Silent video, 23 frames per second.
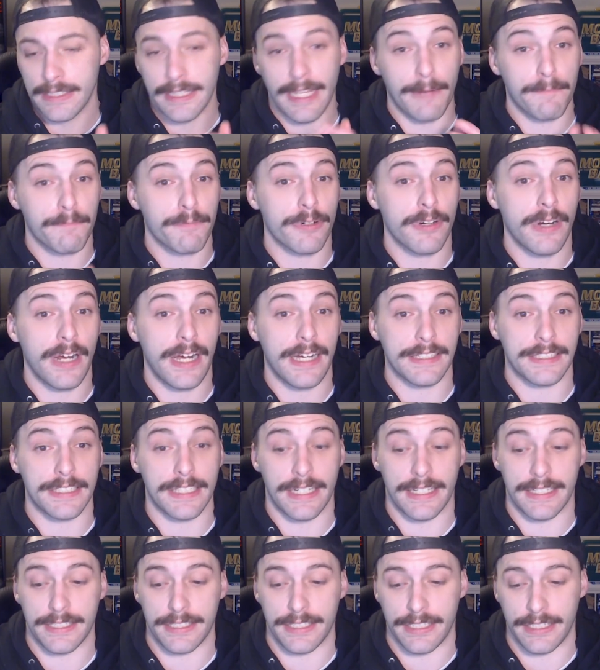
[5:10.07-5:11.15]
that
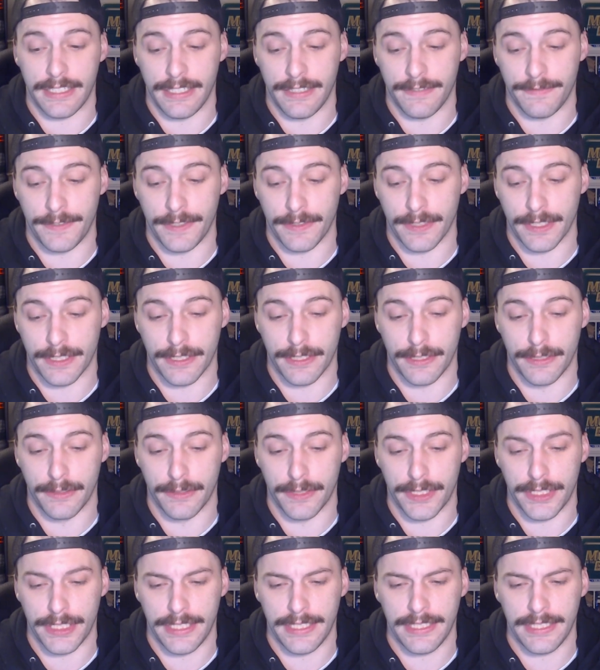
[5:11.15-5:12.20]
process if you're a coach.